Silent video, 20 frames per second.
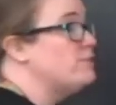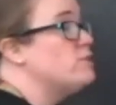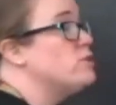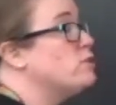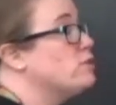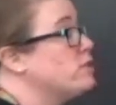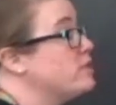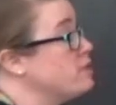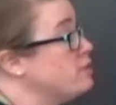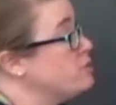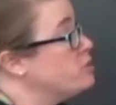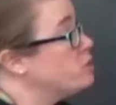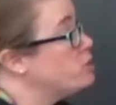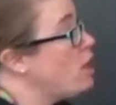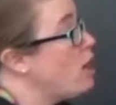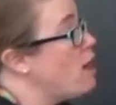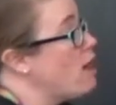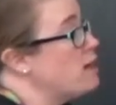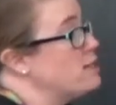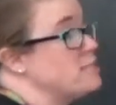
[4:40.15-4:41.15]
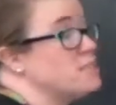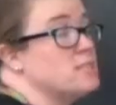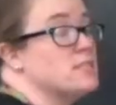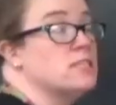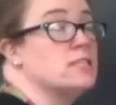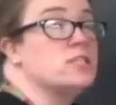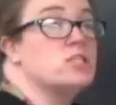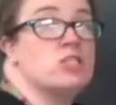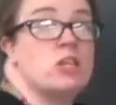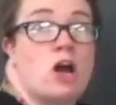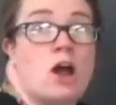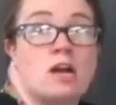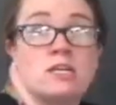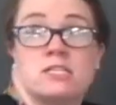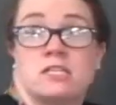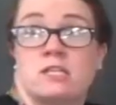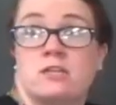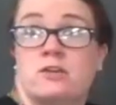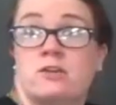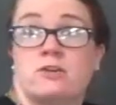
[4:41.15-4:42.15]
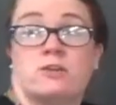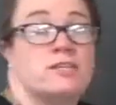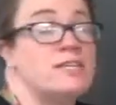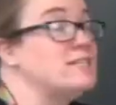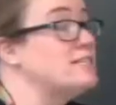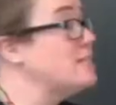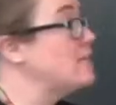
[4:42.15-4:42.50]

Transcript: nuclear charge is the charge of the nucleus